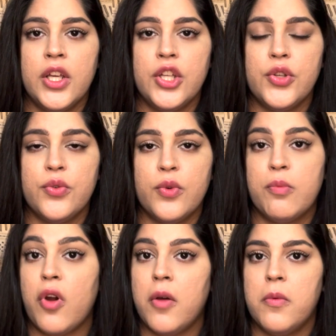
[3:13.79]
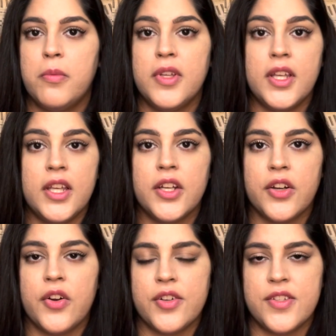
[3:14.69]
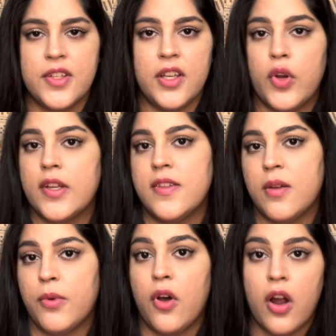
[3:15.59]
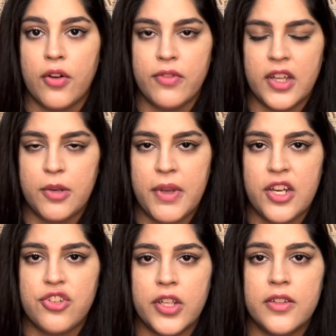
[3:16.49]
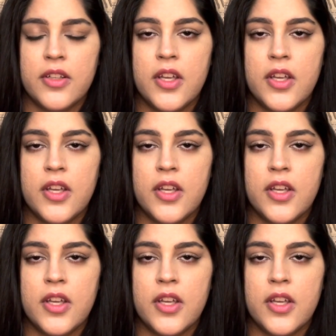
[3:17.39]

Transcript: you would probably hear or see, for example, heart failure patient.